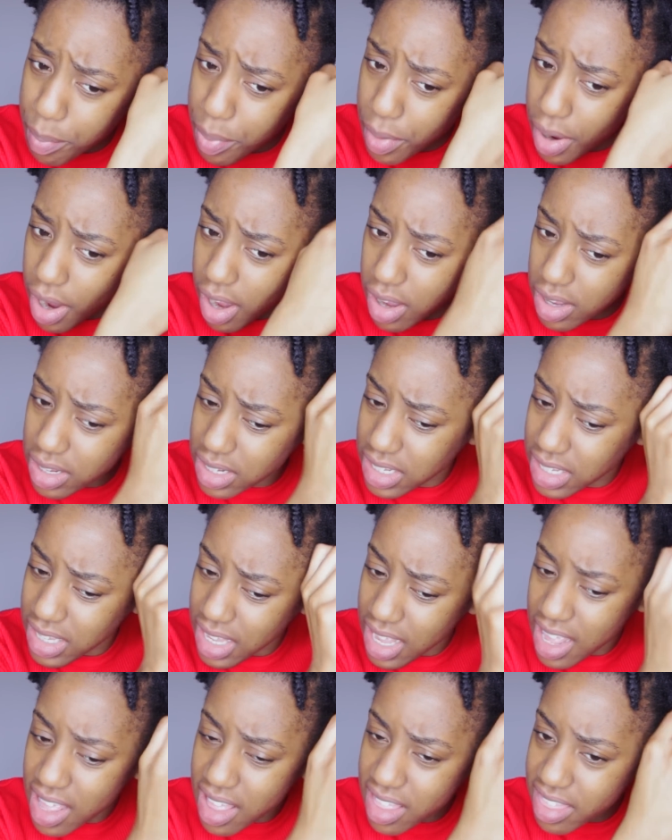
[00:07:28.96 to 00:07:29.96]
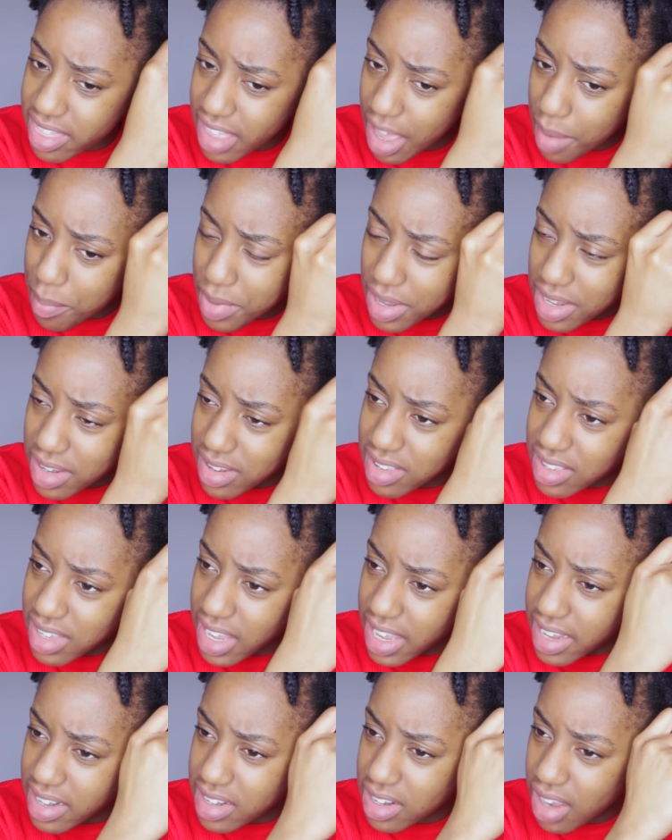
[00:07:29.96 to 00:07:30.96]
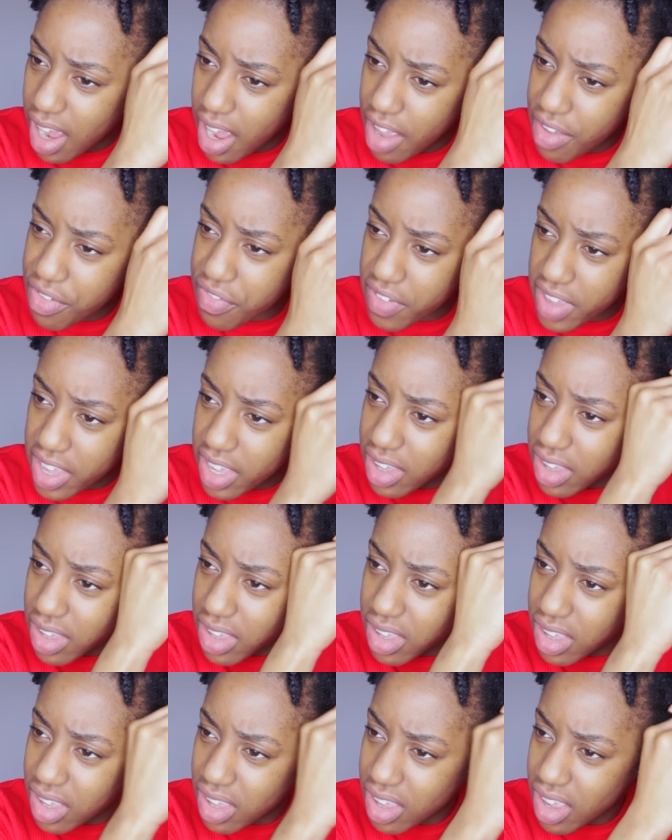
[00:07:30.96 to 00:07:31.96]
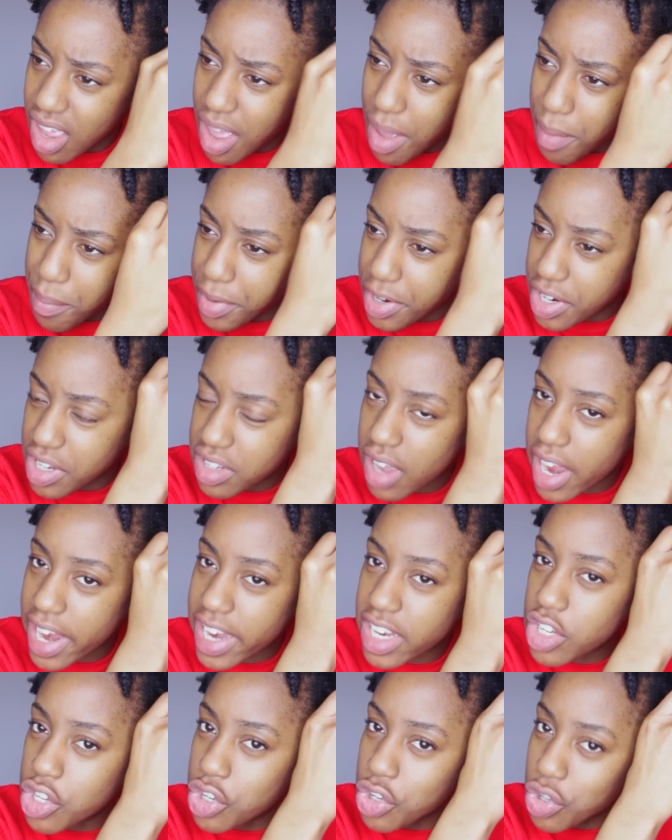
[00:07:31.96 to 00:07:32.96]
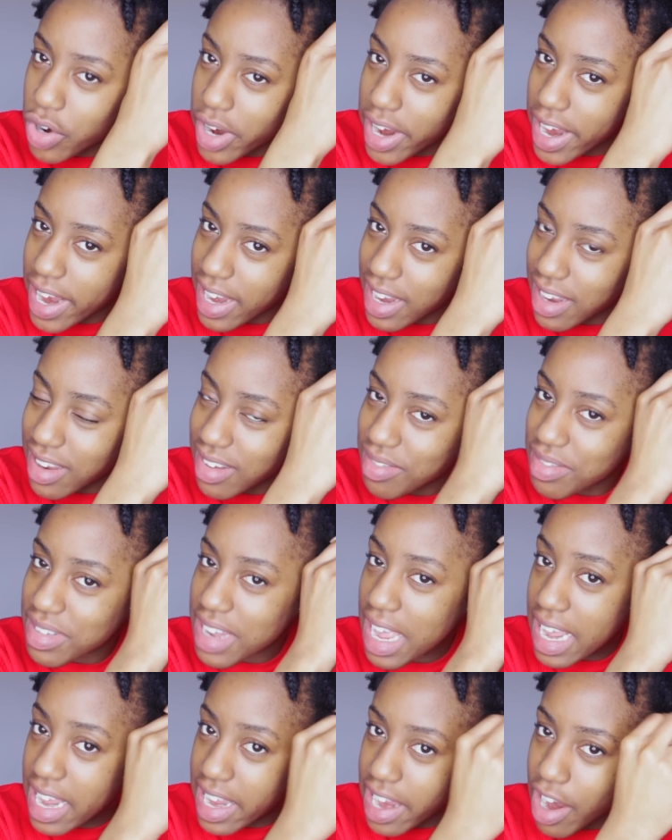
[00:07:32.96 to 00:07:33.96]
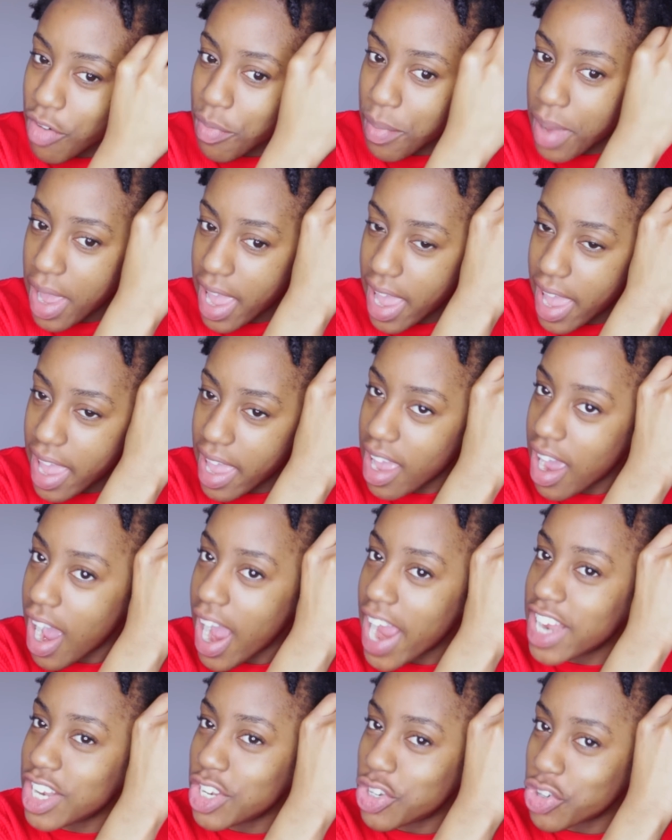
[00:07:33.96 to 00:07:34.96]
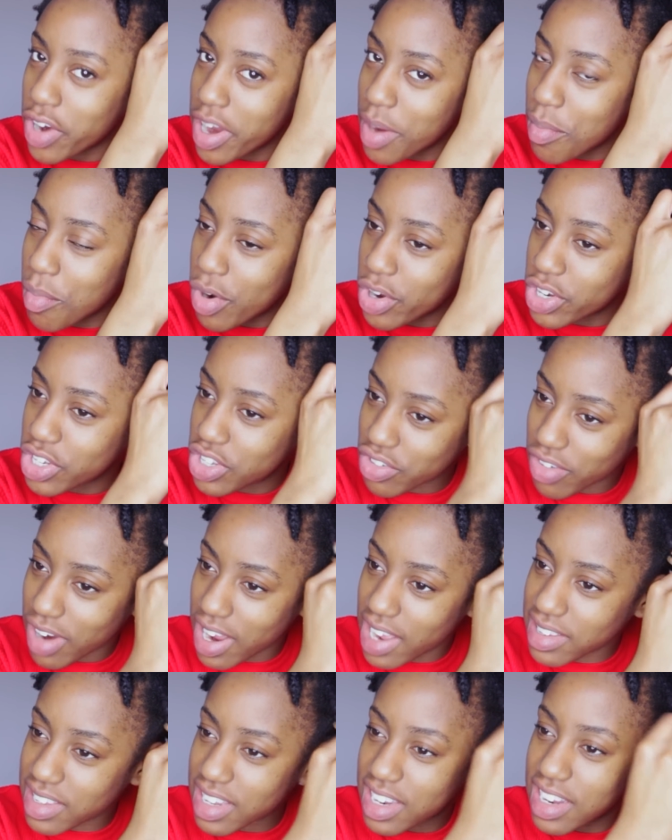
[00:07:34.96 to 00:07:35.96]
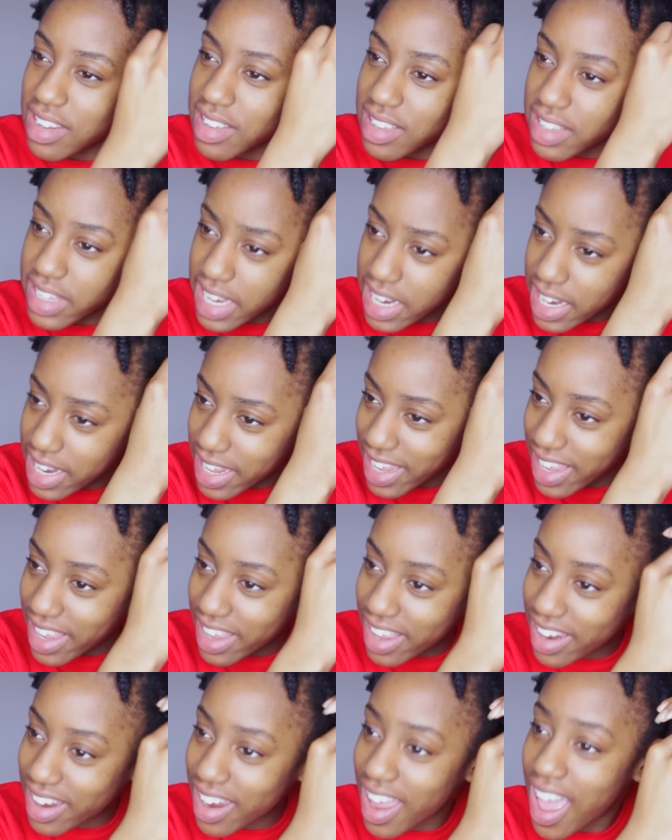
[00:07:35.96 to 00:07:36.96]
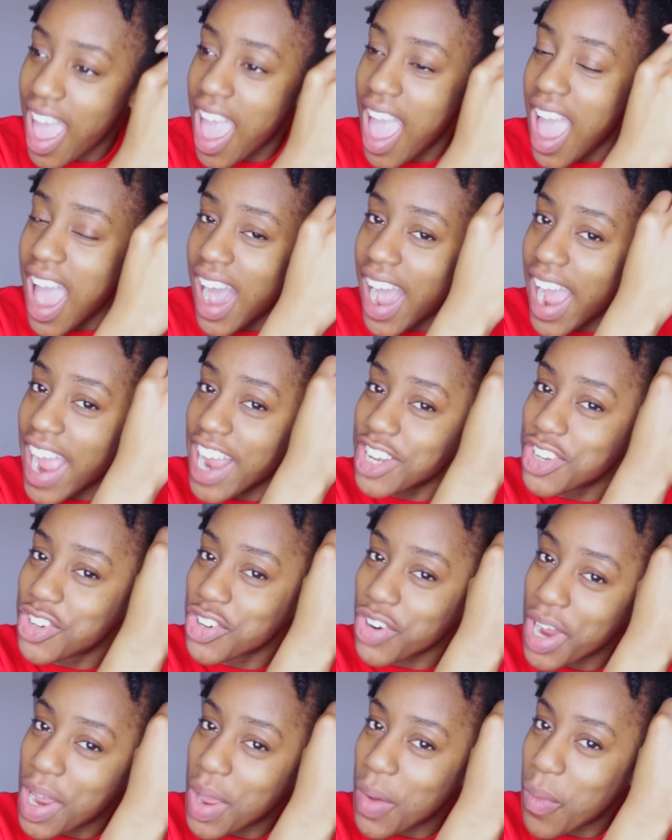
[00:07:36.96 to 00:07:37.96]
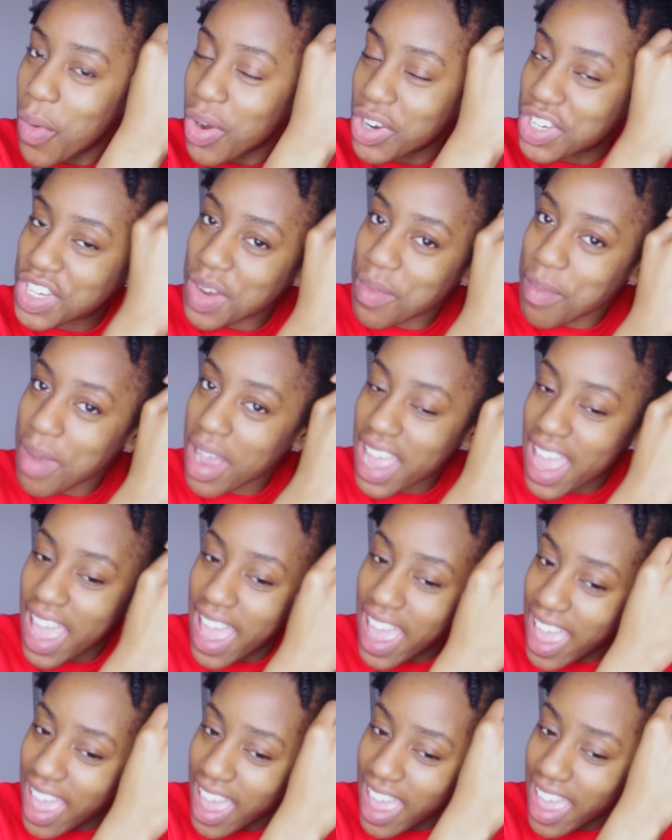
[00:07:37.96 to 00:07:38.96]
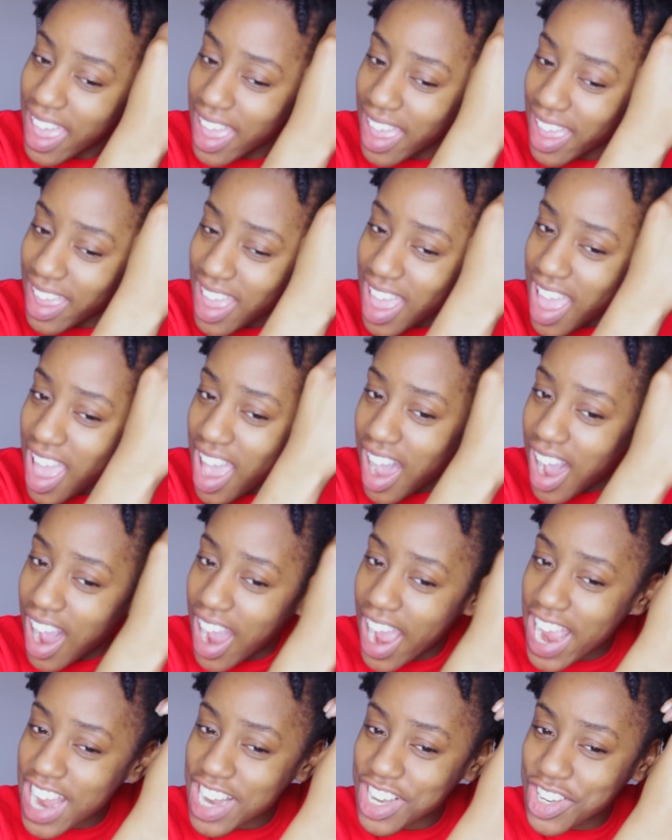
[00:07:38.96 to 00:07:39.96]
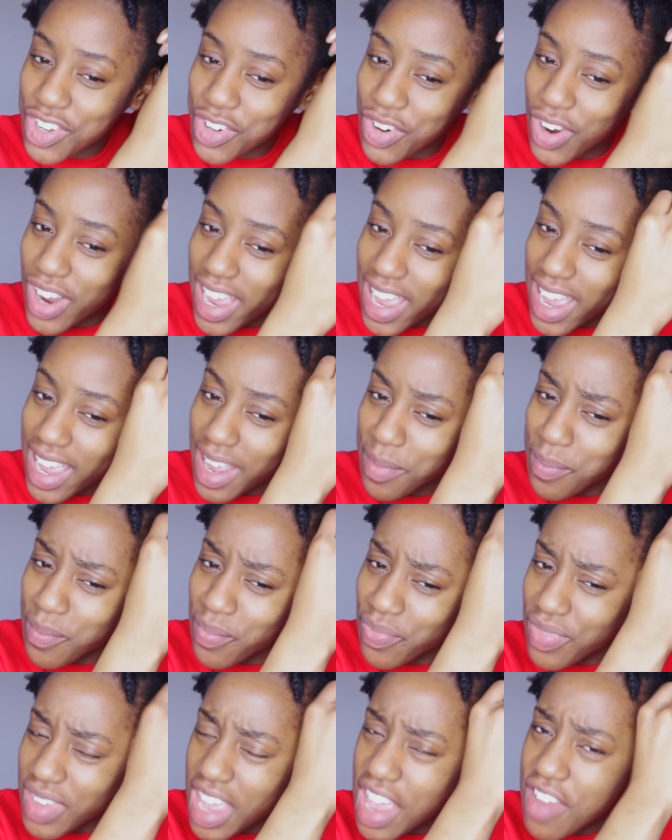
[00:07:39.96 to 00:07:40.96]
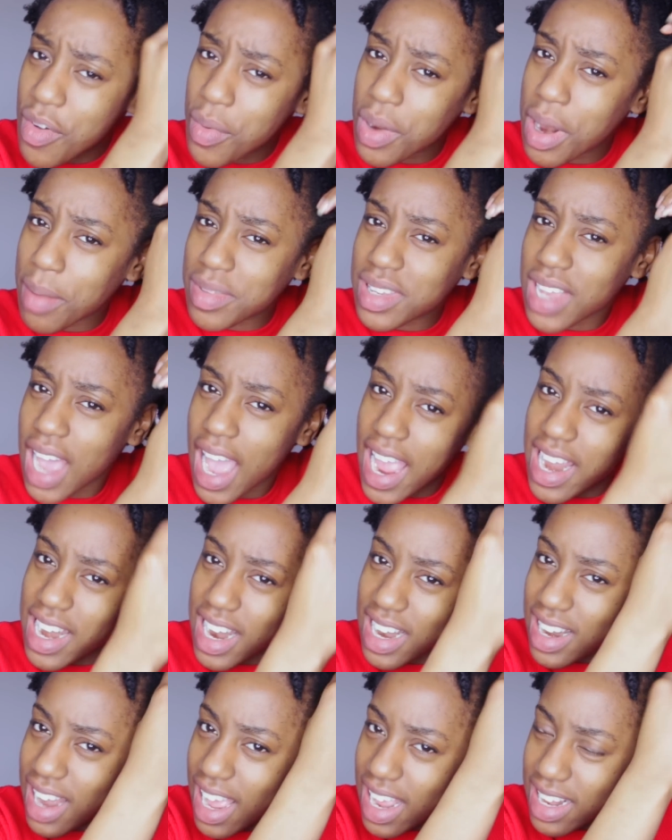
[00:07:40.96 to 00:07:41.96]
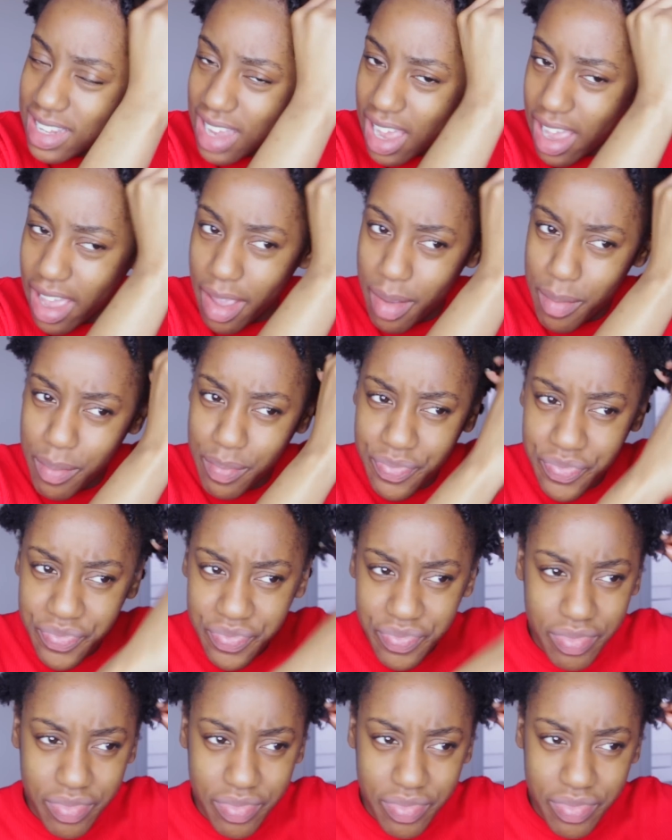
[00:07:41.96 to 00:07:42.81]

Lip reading: But that being said, I think because I enjoy taking care of my hair, I enjoy moisturising and sealing, I enjoy washing my hair, I enjoy, even when I'm tired at night time,